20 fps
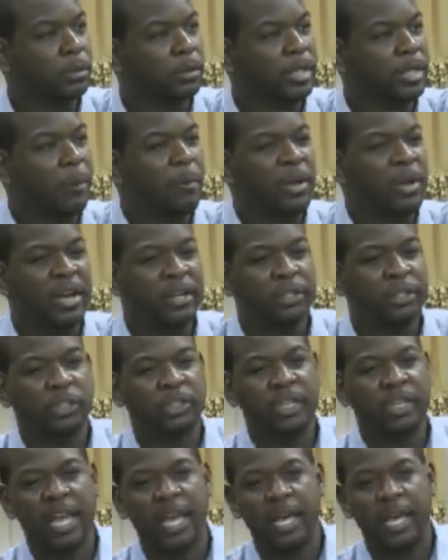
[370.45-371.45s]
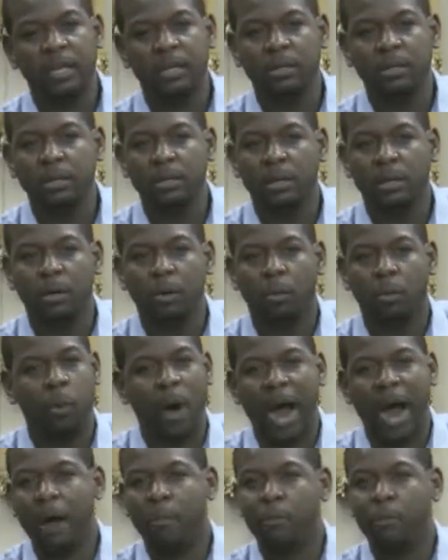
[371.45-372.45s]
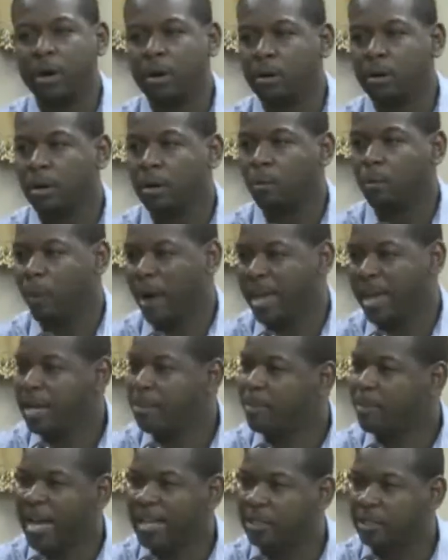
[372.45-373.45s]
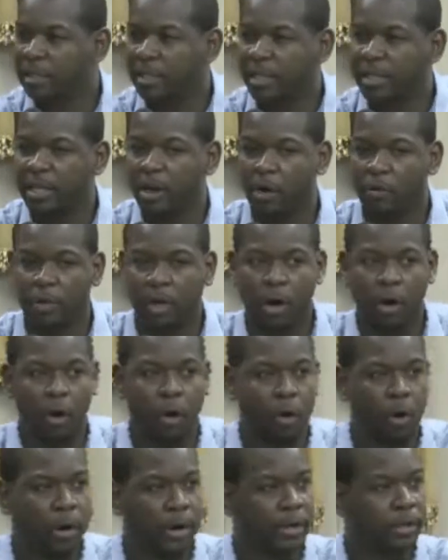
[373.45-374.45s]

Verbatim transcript: that we understand why we're waiting patiently on the Lord.